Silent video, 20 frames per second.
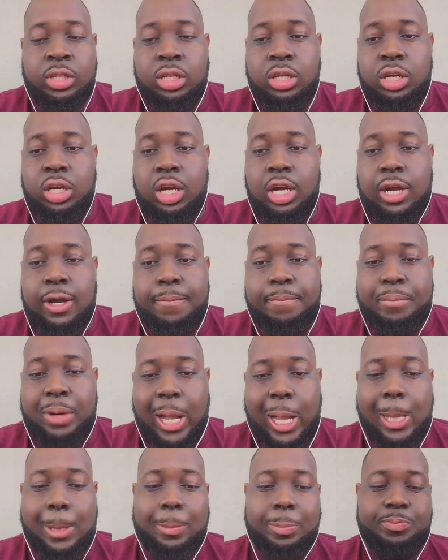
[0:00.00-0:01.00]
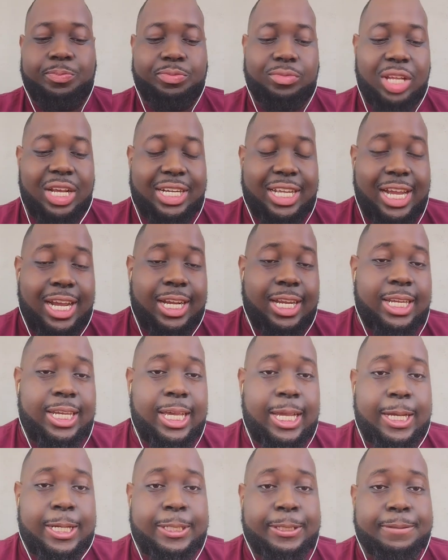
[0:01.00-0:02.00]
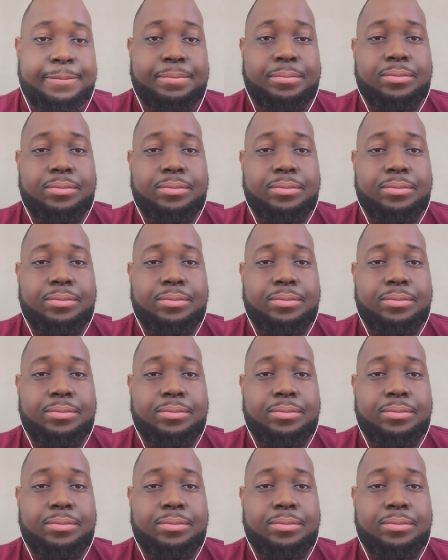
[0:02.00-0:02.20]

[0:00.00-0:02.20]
Uh, but at the end of the day,